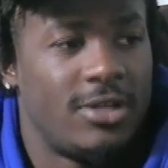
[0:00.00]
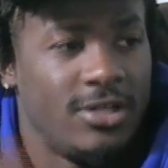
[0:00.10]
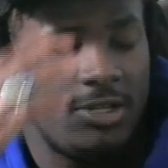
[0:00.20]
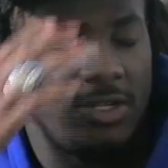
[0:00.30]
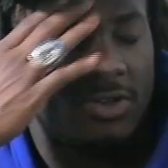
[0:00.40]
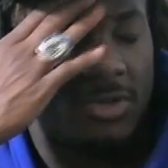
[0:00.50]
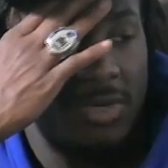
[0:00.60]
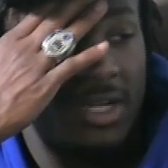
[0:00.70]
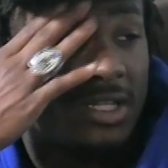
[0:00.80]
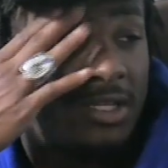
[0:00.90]
You know, the
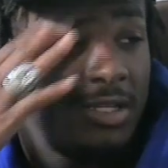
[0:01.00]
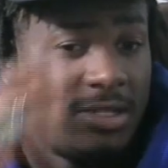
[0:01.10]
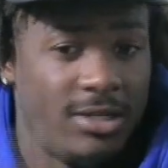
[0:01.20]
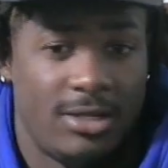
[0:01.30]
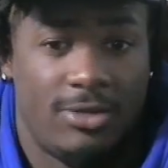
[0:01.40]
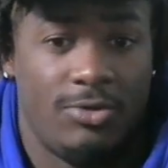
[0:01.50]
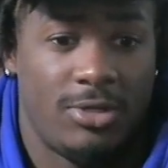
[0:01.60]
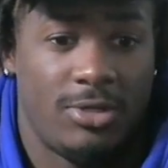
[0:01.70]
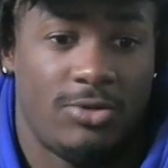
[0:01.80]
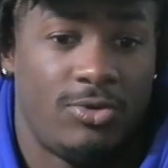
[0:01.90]
money, you can
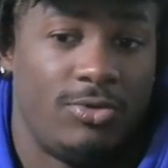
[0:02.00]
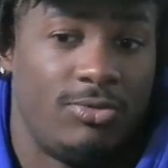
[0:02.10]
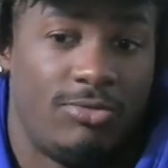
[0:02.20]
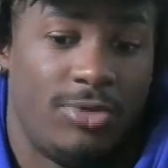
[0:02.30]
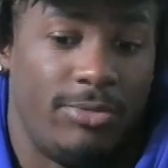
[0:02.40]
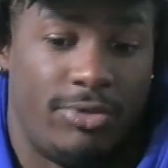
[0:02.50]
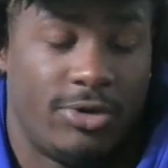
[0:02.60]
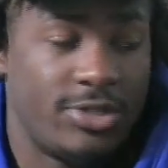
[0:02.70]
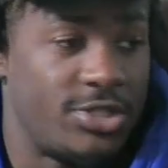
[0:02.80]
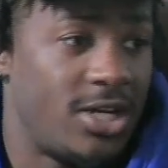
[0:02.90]
do a poor
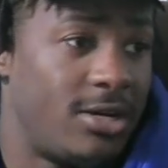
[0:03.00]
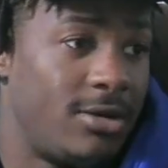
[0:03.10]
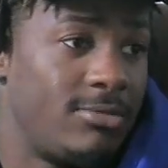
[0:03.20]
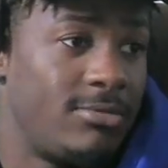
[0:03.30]
job.